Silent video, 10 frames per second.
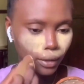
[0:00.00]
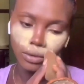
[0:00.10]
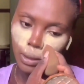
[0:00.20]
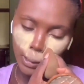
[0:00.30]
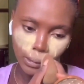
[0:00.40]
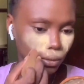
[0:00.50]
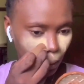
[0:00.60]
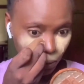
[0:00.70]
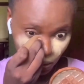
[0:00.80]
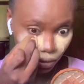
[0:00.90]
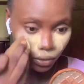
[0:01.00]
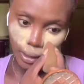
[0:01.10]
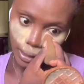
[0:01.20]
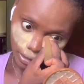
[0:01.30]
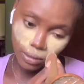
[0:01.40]
And I'm still going
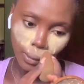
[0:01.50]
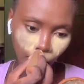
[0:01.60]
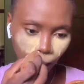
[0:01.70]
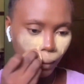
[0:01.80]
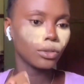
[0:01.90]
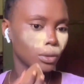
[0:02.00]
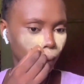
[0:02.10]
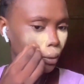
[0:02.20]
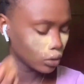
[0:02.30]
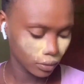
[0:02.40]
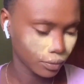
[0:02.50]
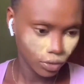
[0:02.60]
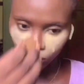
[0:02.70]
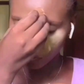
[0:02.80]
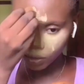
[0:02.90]
over my
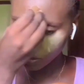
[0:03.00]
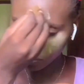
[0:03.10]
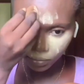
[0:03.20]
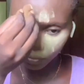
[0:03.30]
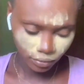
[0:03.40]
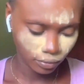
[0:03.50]
eyelids too.